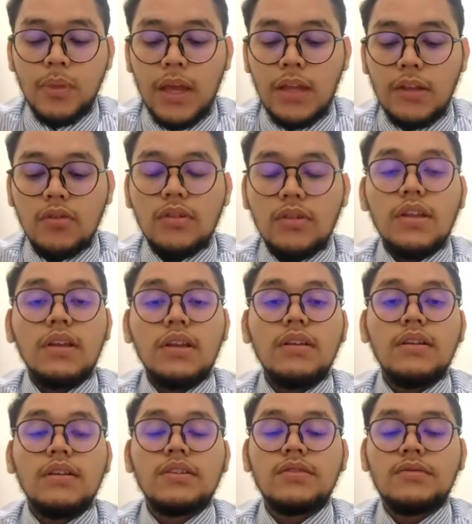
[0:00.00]
and
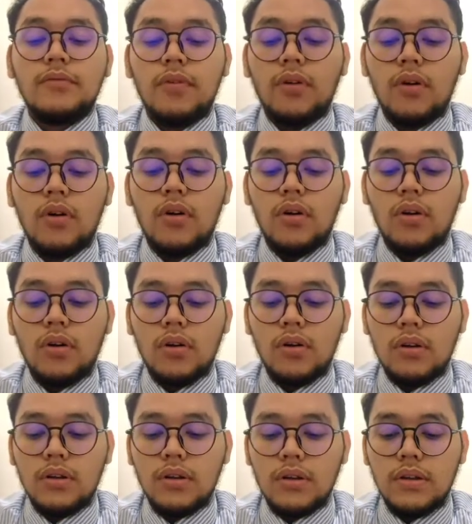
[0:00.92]
Newton is
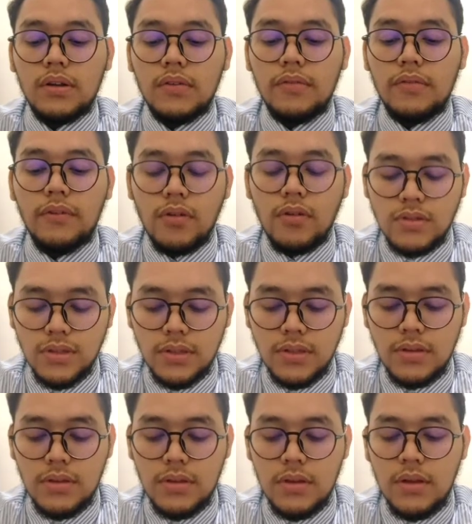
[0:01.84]
for the
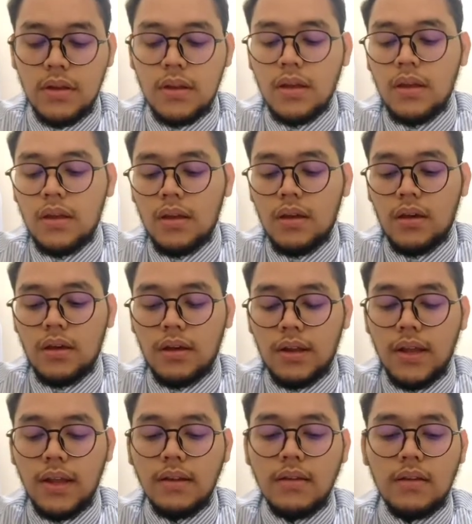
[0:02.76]
force.
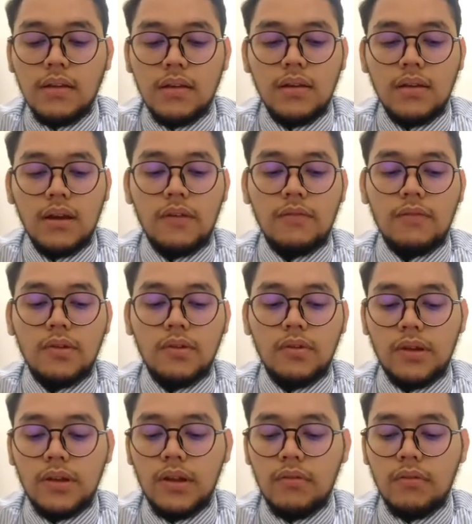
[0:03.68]
And then after
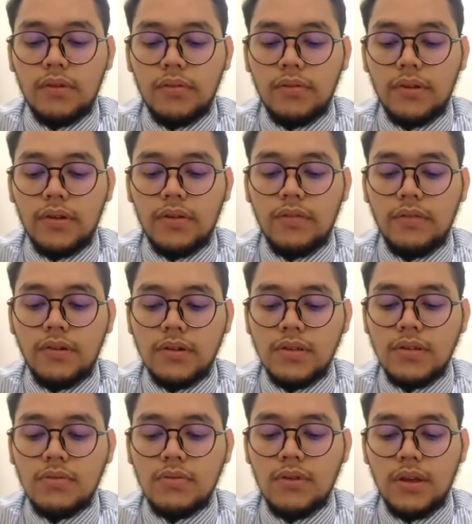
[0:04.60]
we done with the
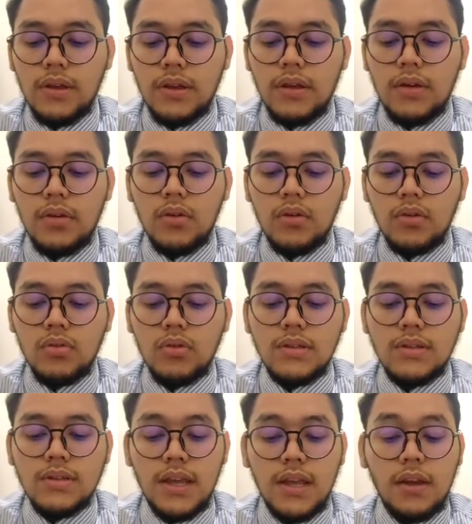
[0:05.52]
force, we go to
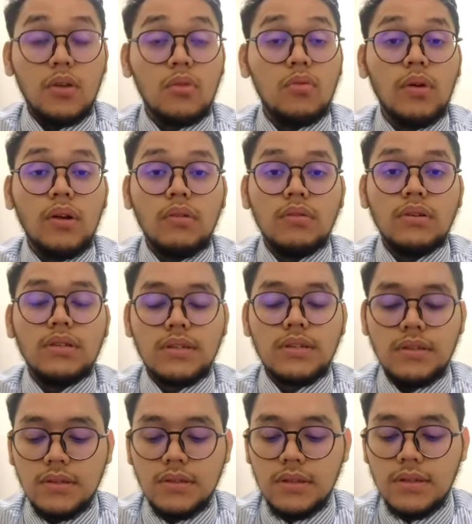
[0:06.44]
the second one, which
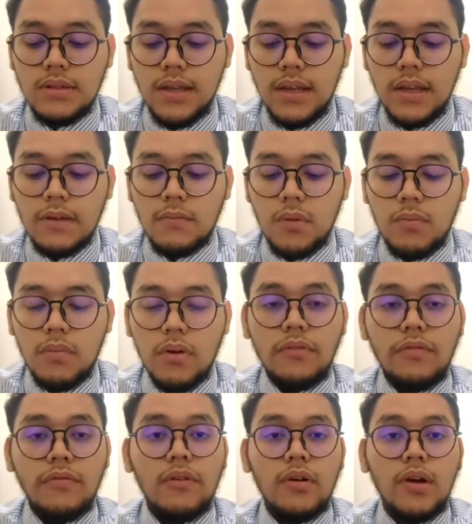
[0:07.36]
is the second
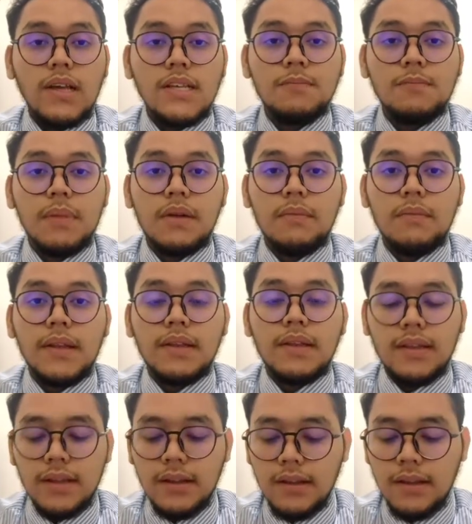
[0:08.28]
moment for
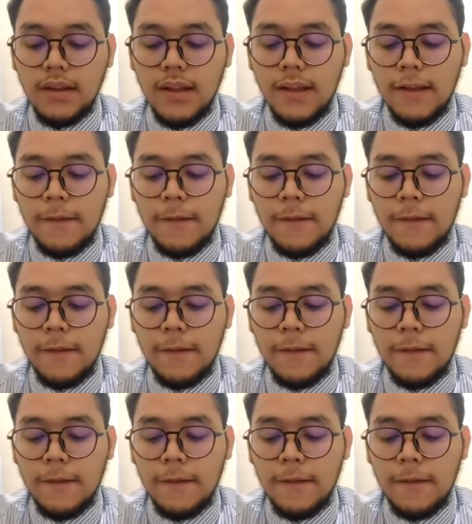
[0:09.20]
experimental.